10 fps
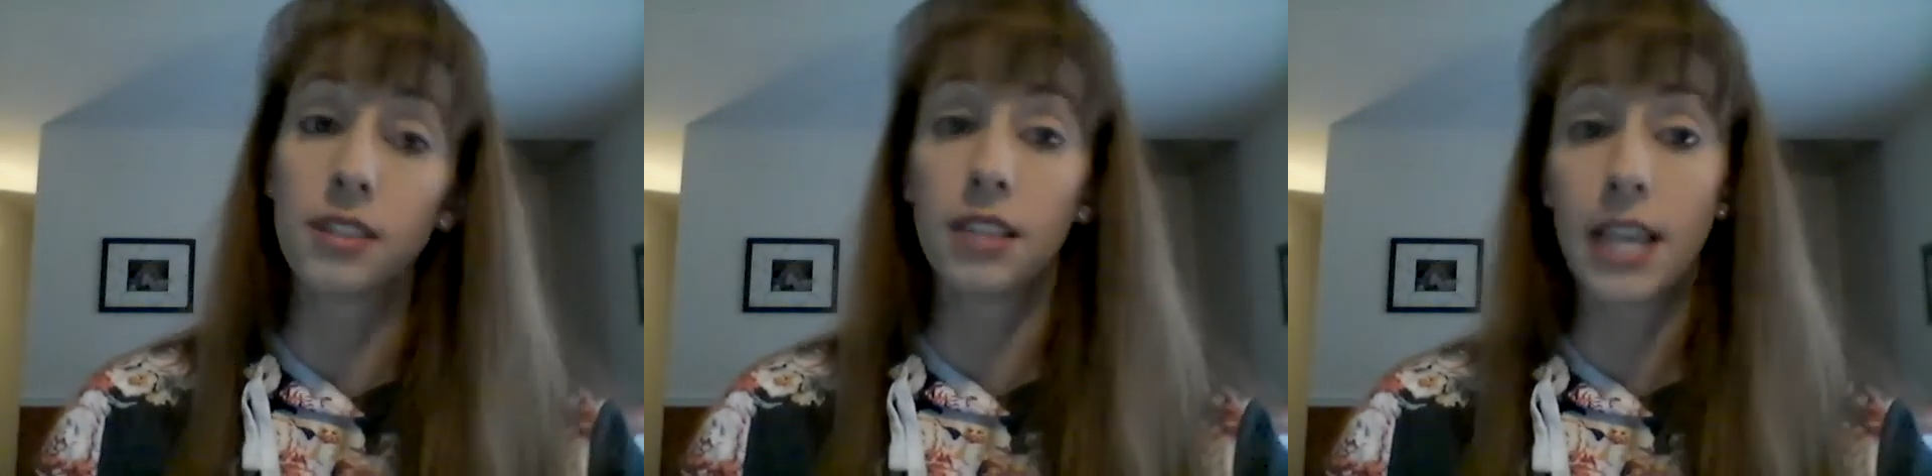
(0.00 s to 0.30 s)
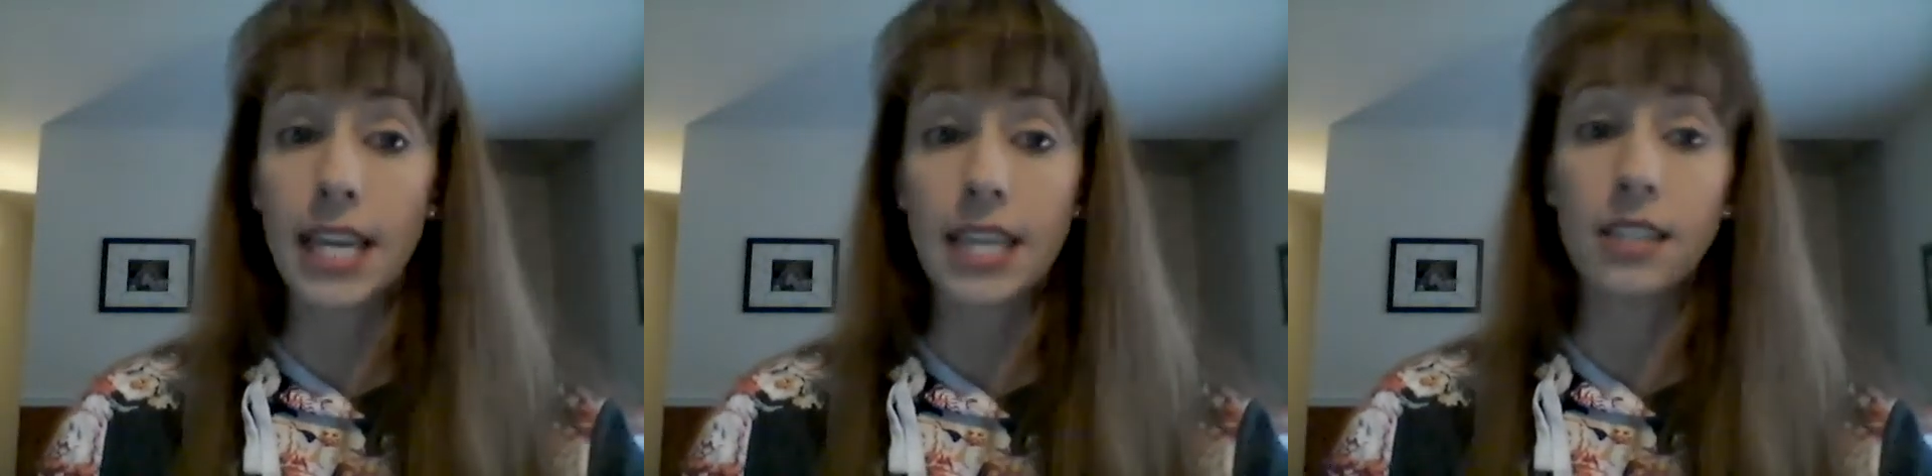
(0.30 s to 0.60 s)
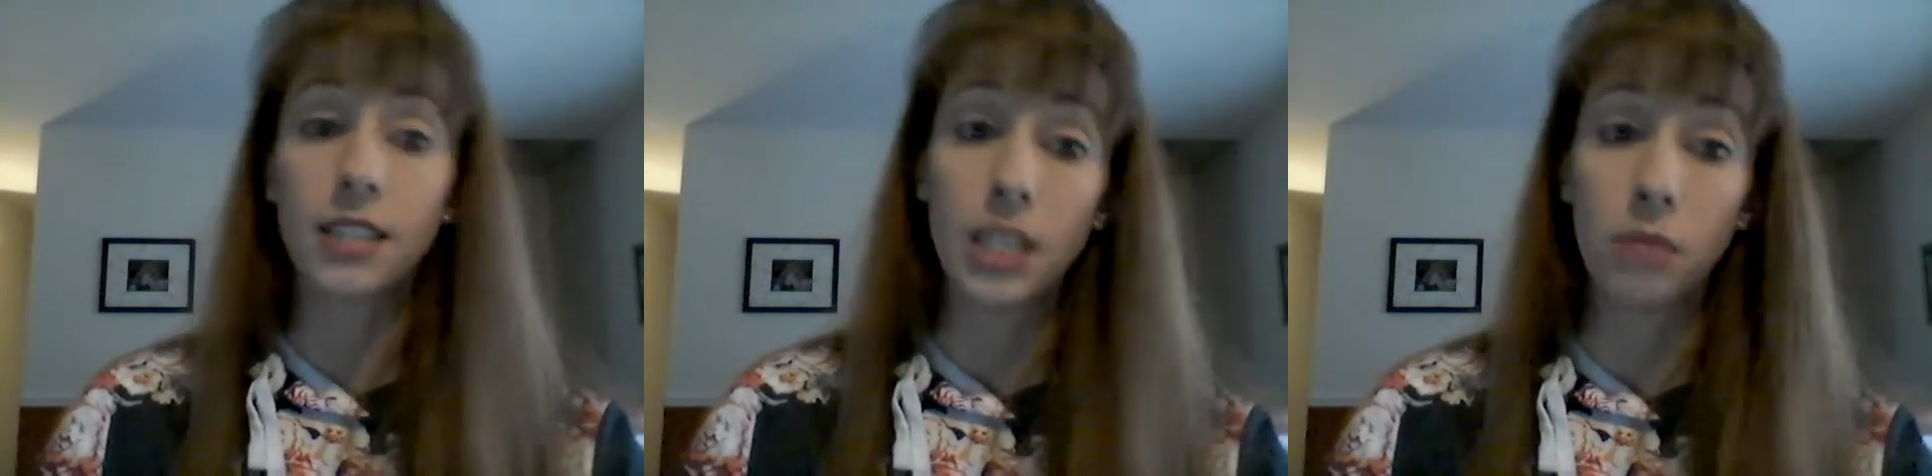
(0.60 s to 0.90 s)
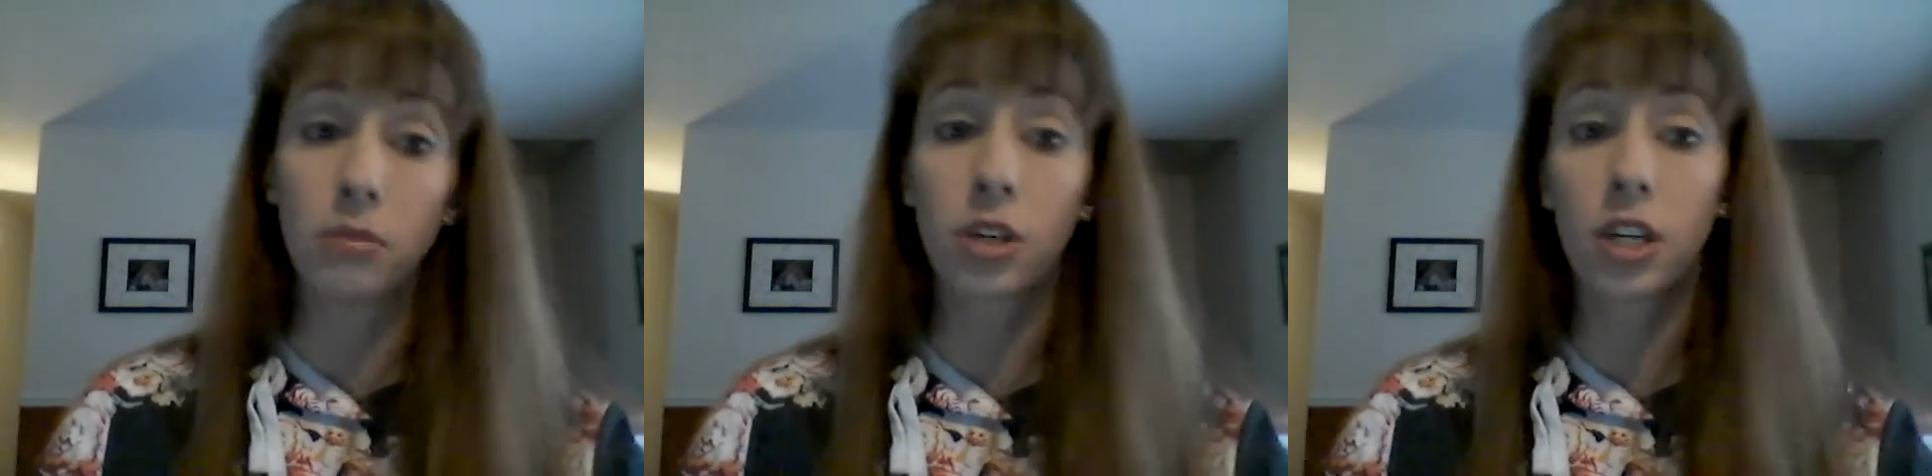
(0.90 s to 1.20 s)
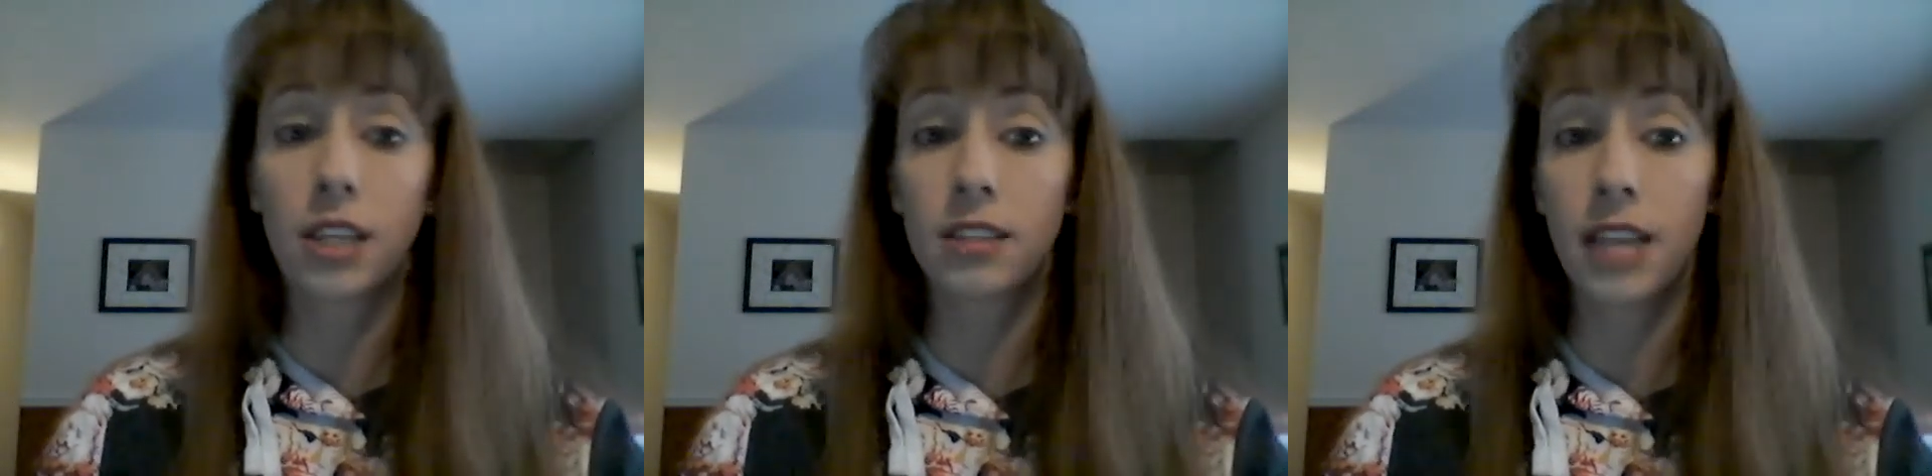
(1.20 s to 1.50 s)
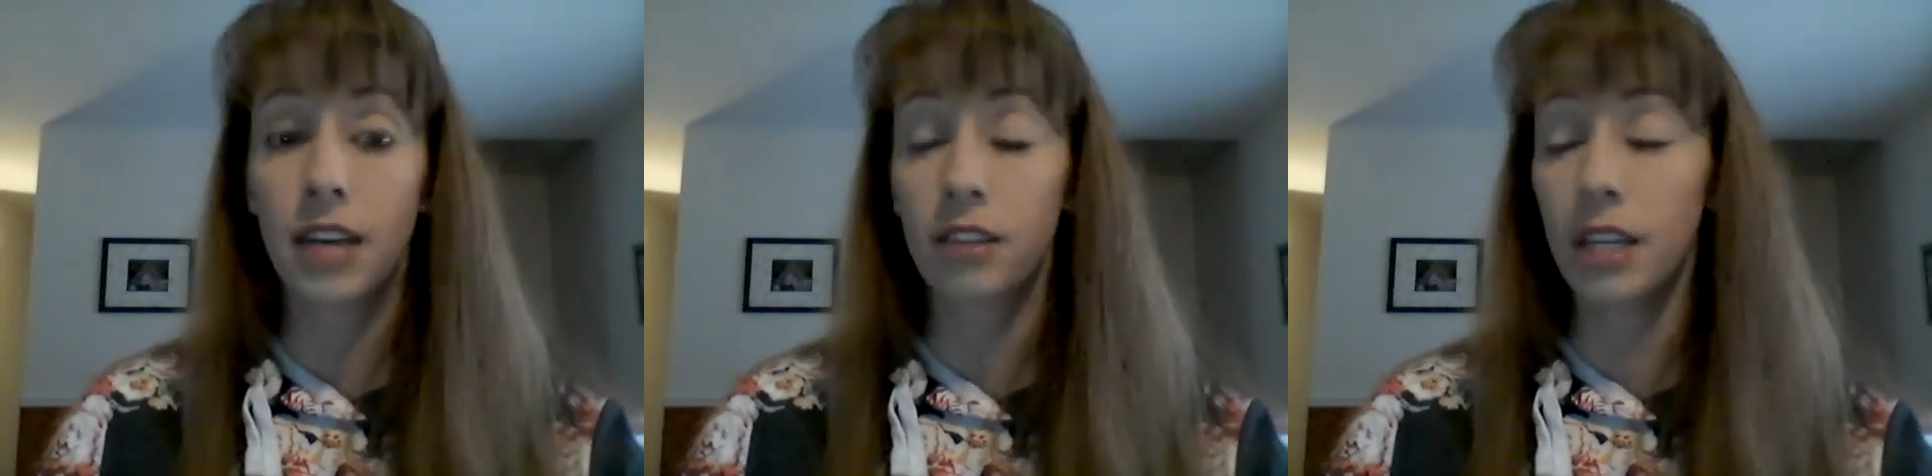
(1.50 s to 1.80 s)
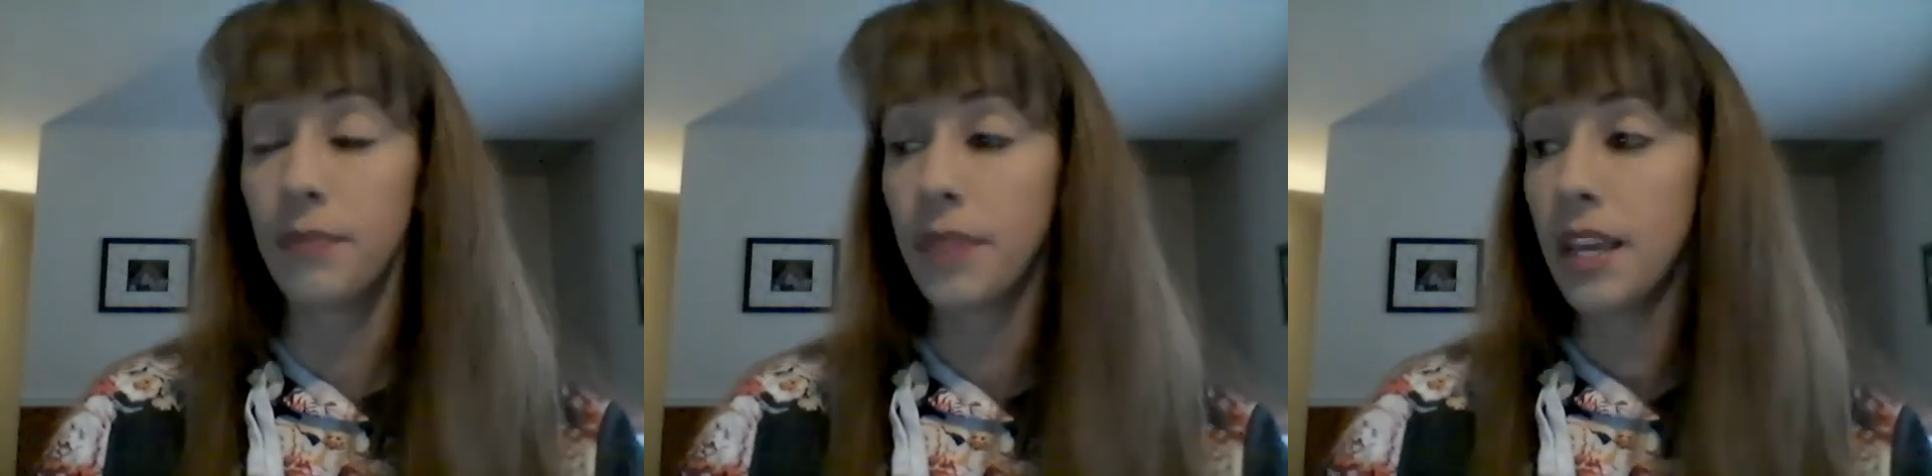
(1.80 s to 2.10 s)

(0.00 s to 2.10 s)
land, timber, etc.